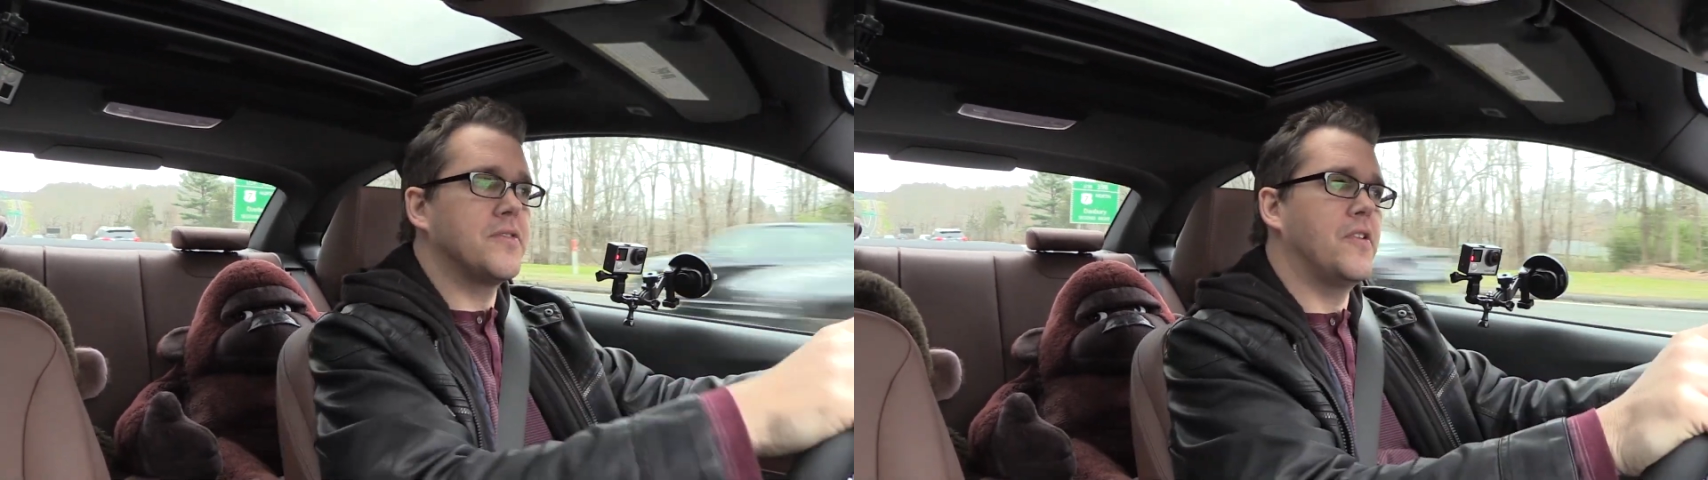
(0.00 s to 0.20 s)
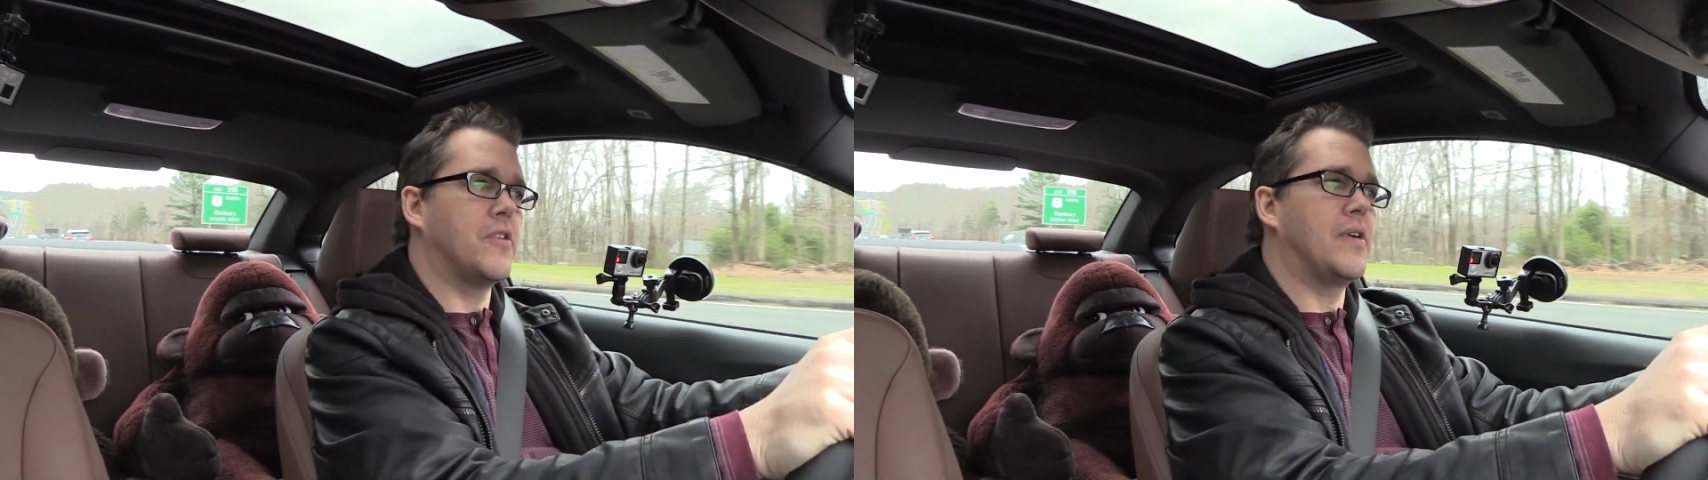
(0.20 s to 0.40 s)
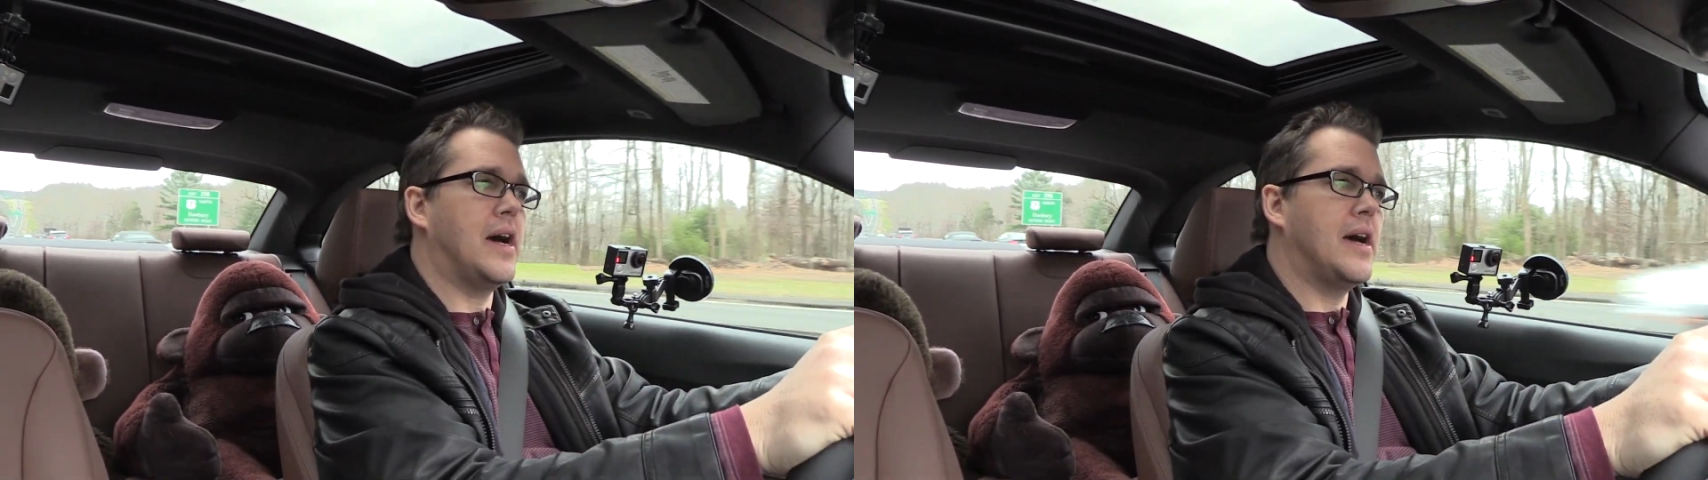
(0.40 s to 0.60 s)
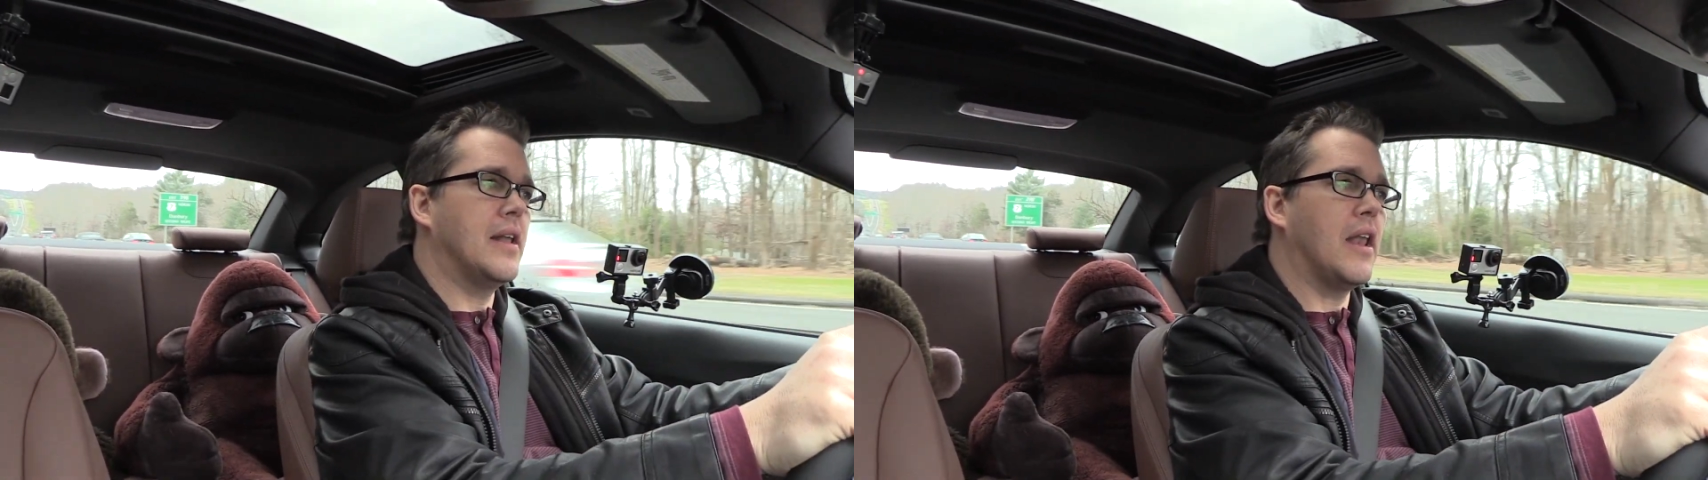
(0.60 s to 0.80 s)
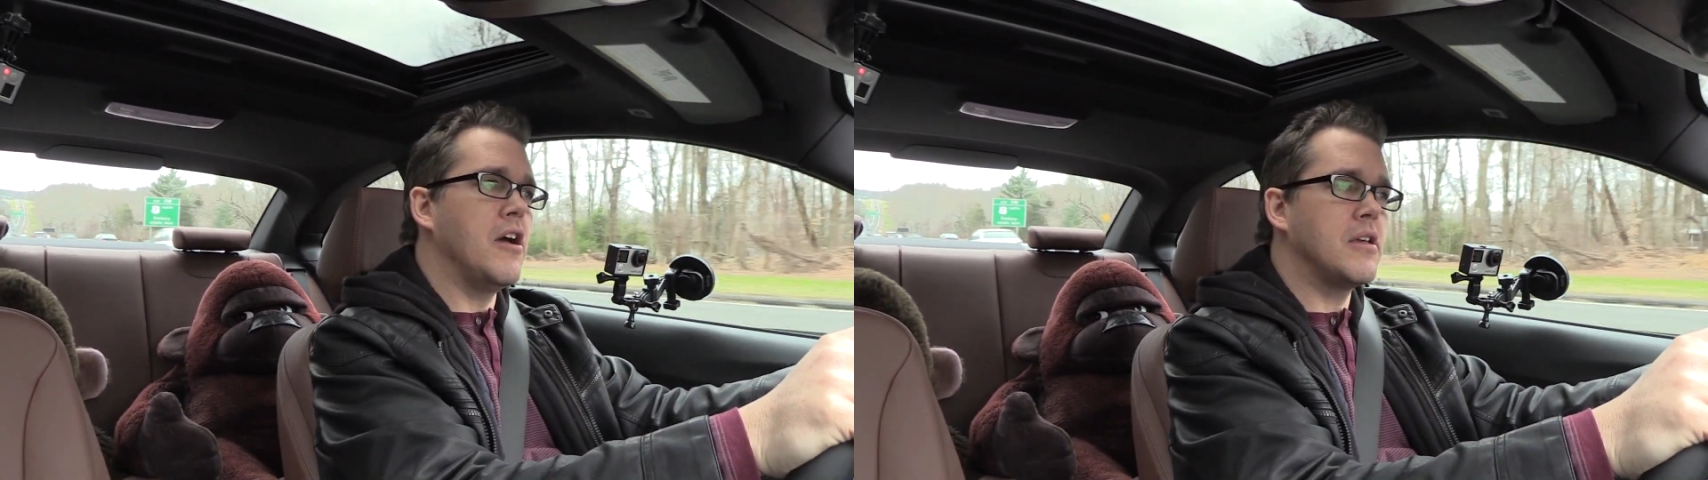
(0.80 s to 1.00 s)
for
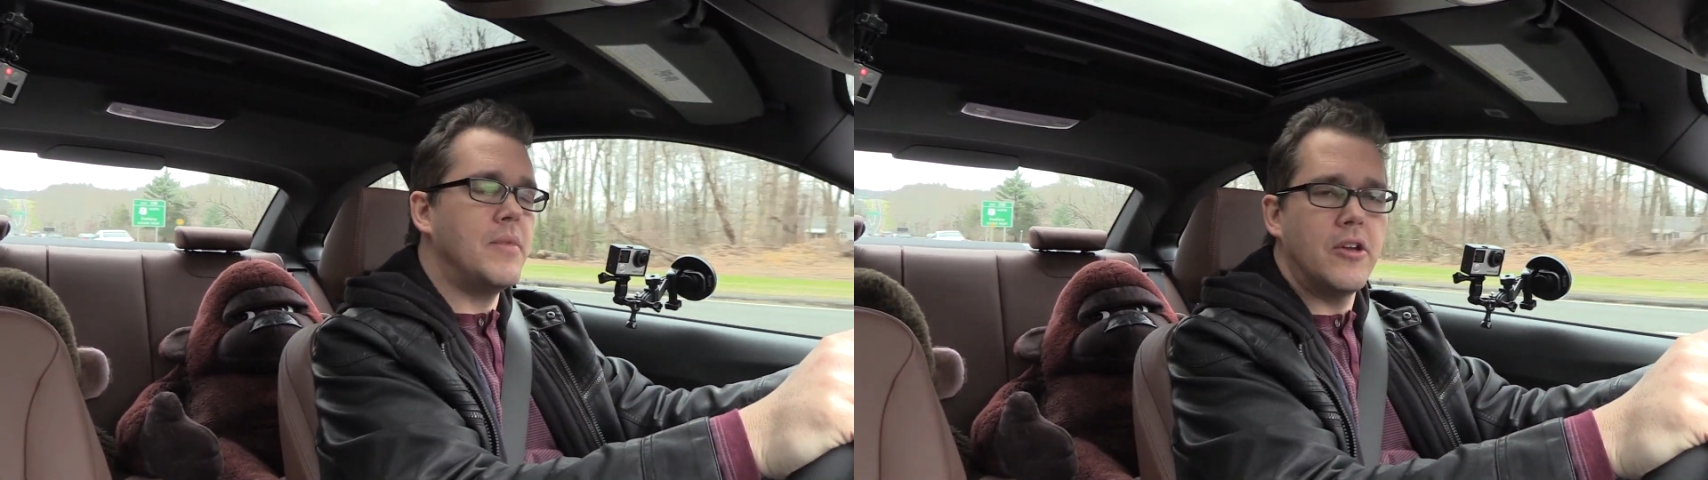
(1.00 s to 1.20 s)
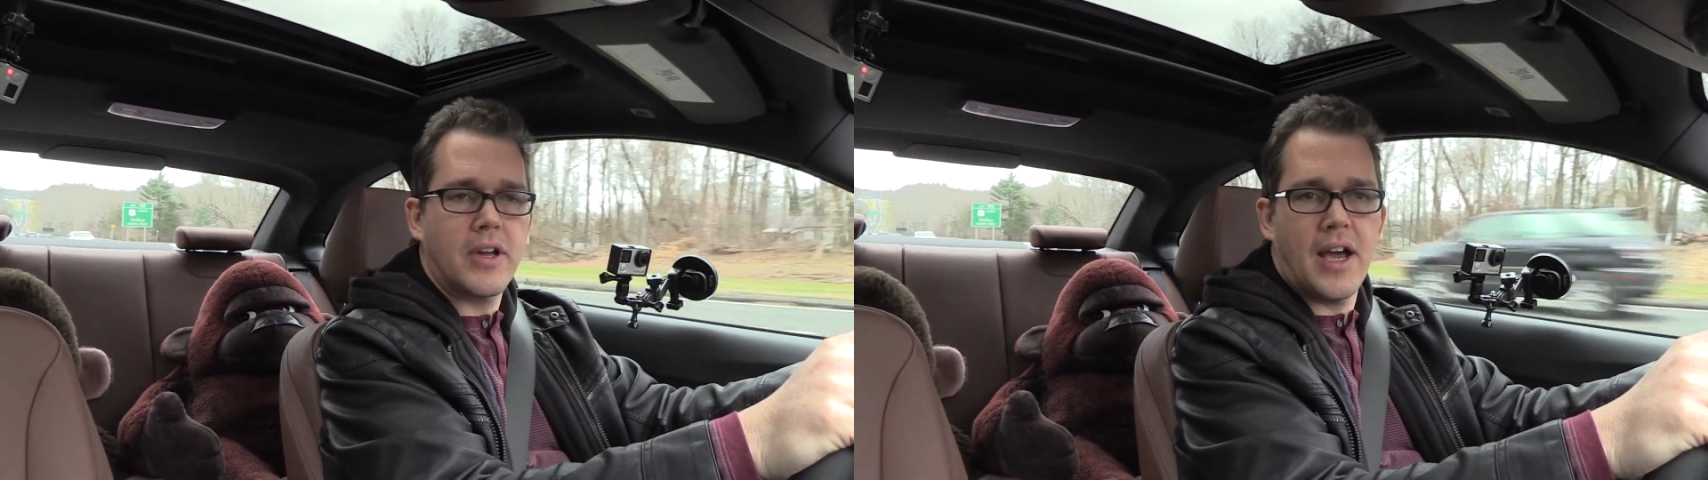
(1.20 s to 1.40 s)
loaning me your